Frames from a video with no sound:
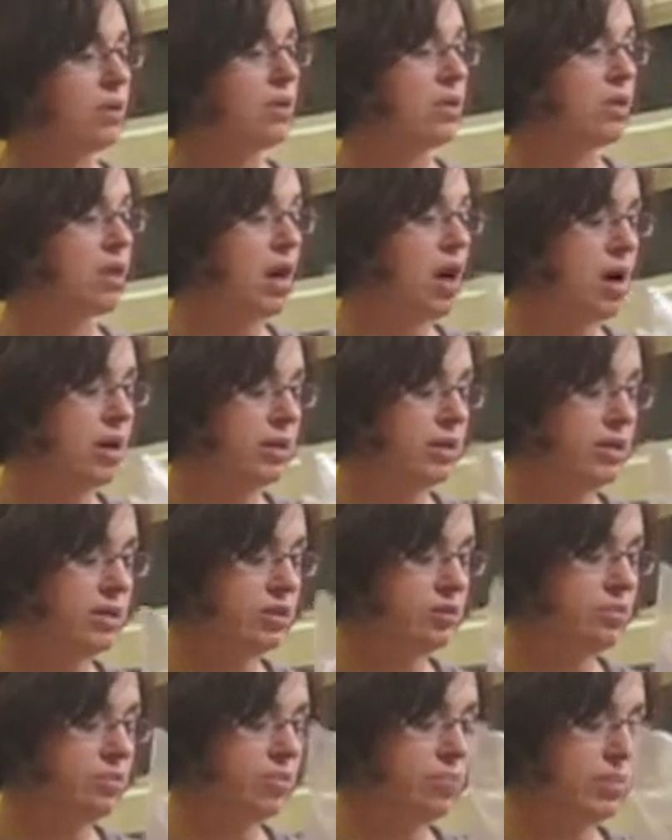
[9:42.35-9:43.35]
The
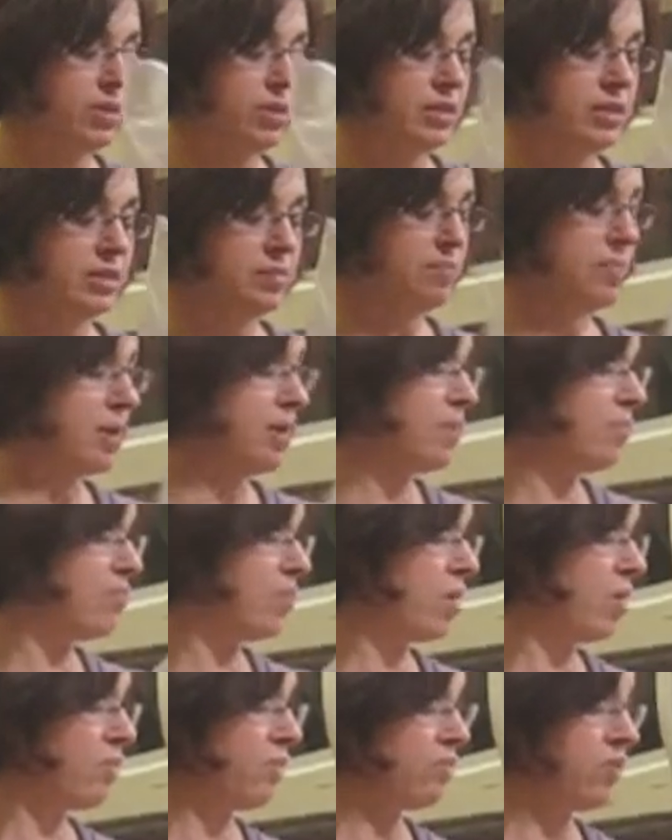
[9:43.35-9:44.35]
honey's replaced by the
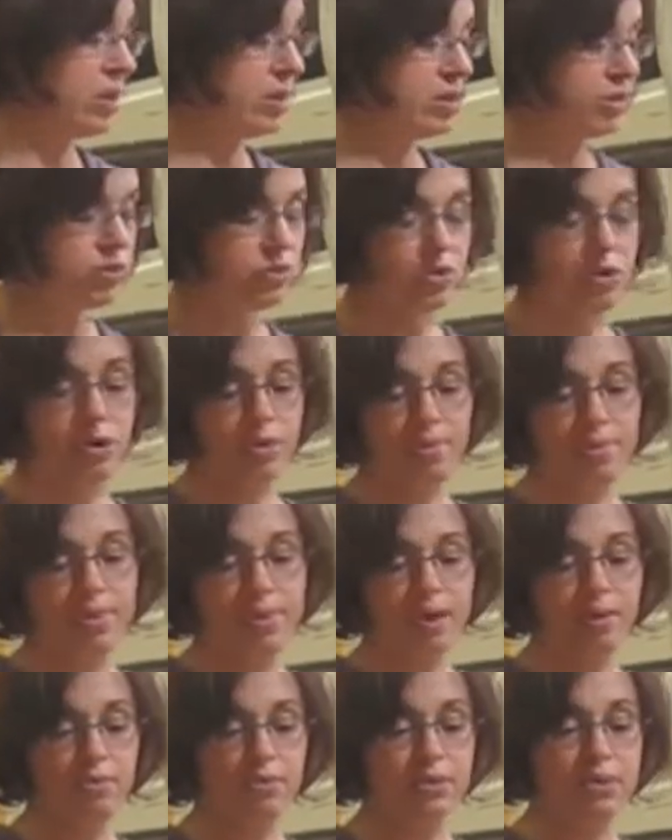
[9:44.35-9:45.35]
brown rice syrup
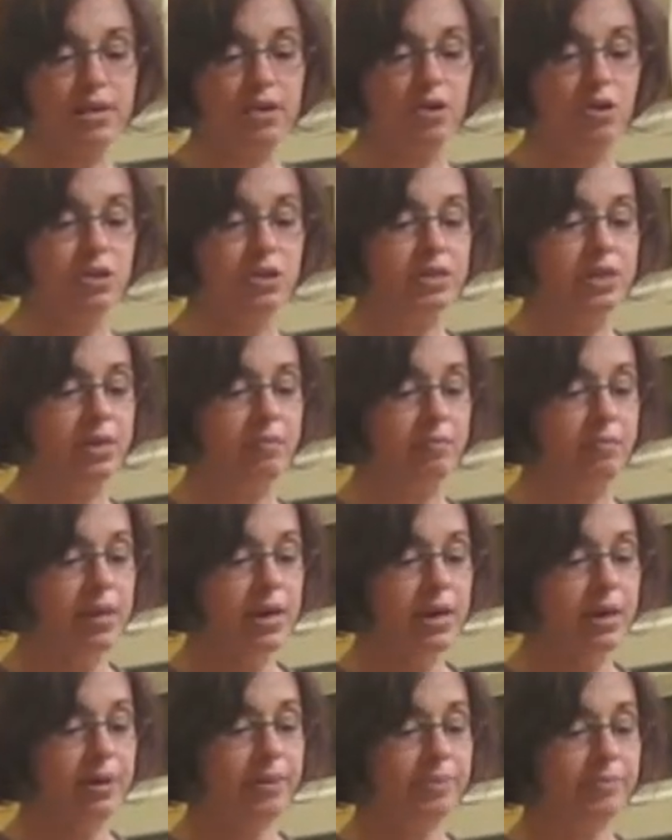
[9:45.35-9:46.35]
that was in our
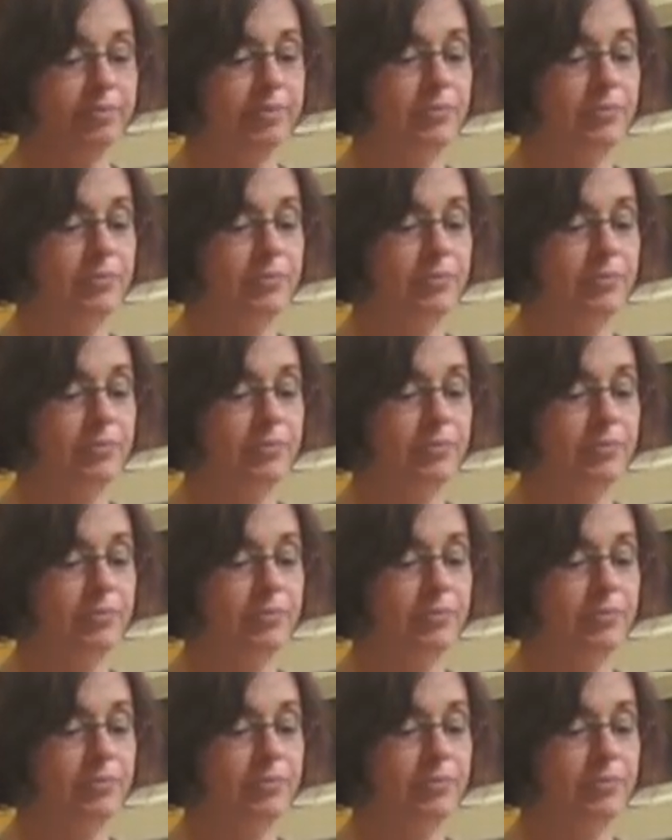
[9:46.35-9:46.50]
tempeh.